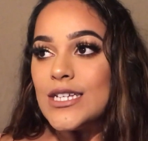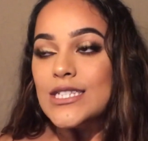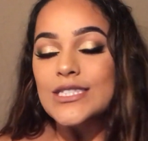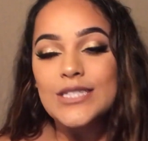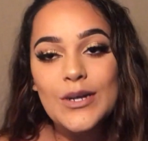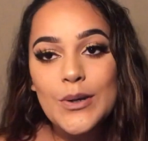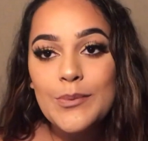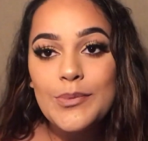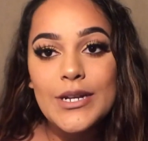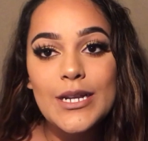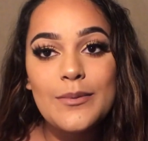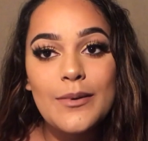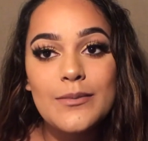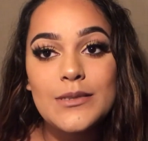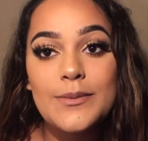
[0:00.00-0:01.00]
So I'm
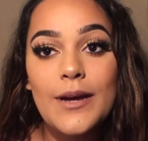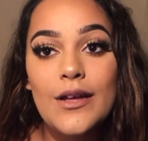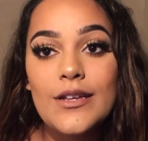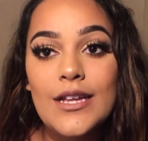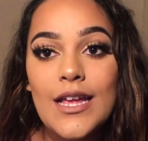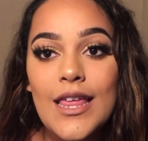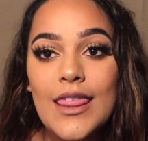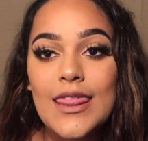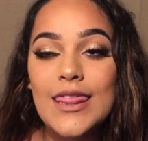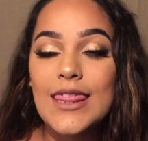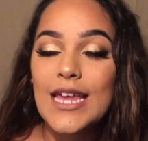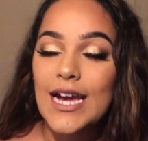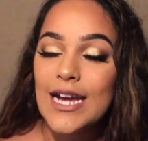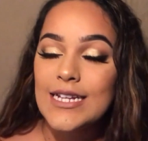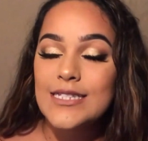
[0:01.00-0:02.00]
pretty bummed about
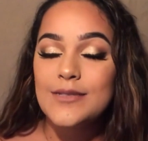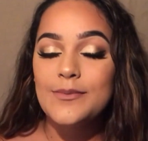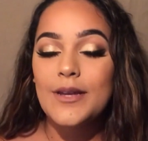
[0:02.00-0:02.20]
that,